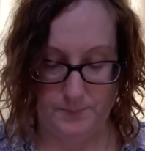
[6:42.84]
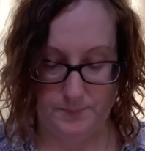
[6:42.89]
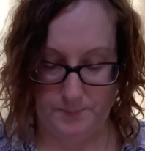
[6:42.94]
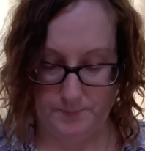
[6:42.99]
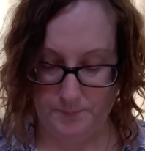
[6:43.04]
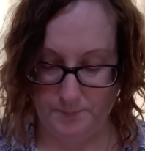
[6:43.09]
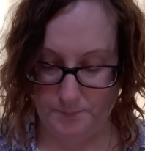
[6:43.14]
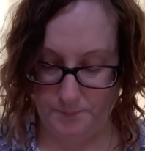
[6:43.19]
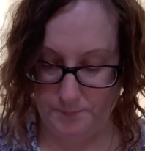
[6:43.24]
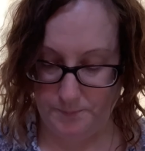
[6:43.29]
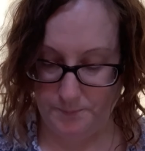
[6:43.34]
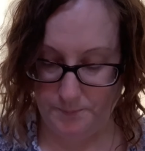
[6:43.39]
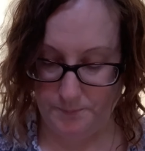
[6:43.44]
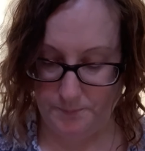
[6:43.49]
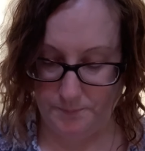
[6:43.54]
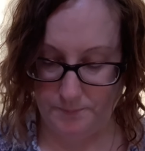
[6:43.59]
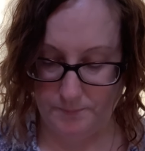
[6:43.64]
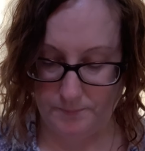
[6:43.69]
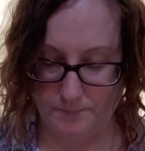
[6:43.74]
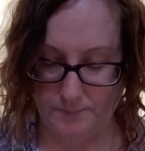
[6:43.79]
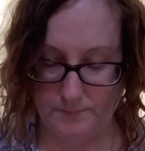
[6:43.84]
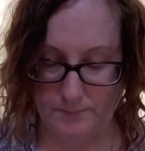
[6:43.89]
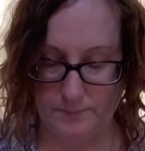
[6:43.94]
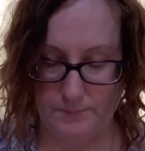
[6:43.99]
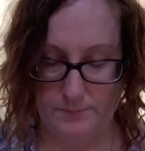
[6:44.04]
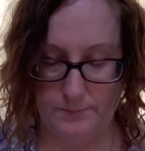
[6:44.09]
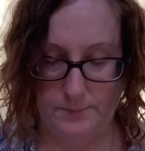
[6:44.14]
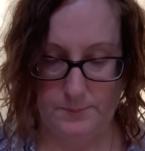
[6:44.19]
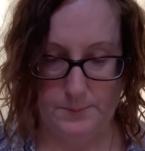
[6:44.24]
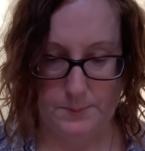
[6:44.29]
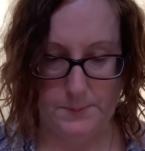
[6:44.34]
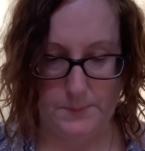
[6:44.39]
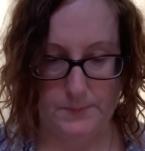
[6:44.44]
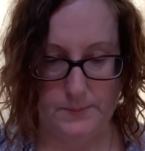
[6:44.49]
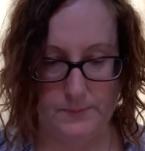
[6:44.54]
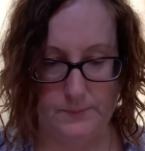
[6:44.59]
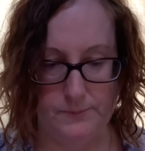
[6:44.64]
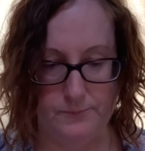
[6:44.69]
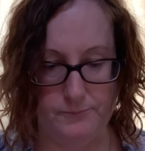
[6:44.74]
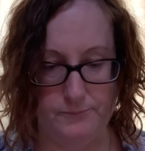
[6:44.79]

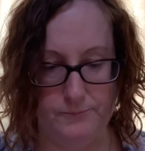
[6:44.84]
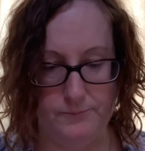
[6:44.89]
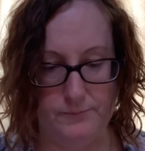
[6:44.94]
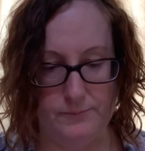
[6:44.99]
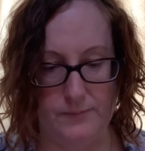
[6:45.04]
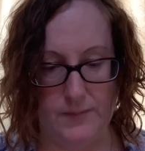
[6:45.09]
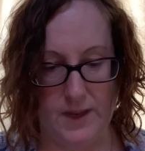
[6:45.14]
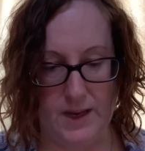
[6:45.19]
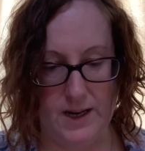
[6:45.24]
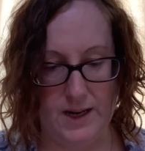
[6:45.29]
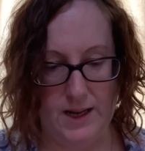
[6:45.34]
Nobody speaks.